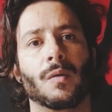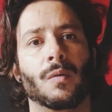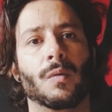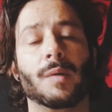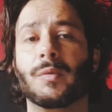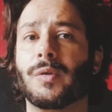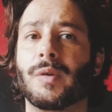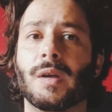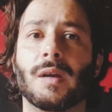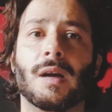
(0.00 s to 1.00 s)
One more
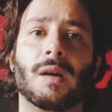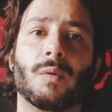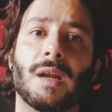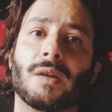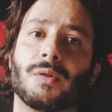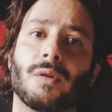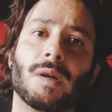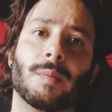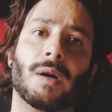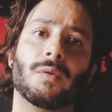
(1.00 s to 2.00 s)
thing I would like to
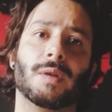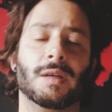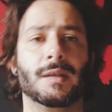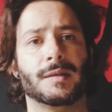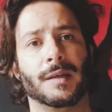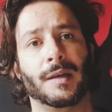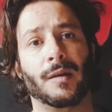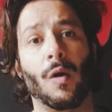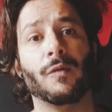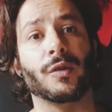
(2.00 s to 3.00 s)
talk about is uh,
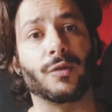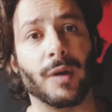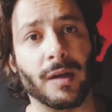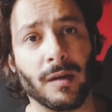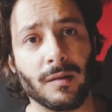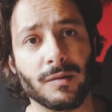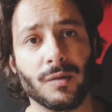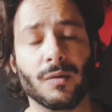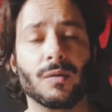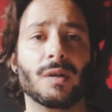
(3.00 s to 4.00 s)
overtraining.
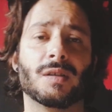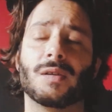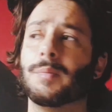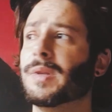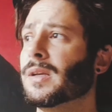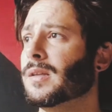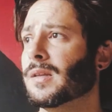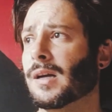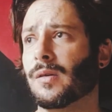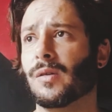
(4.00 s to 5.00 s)
So it's something
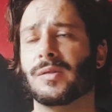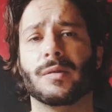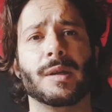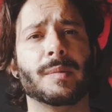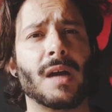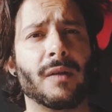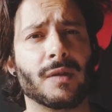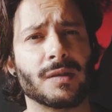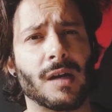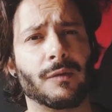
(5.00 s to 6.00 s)
that also deep
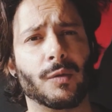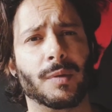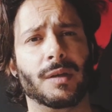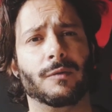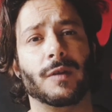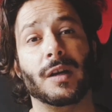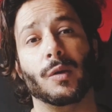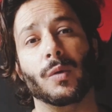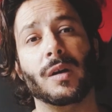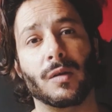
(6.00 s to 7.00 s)
divers have to be very
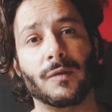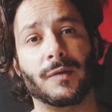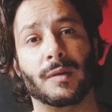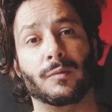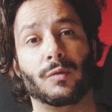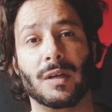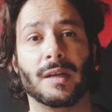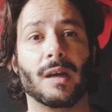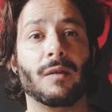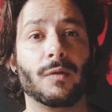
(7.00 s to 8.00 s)
aware of and really
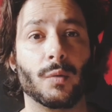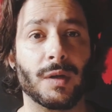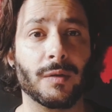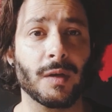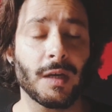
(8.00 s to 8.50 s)
careful with.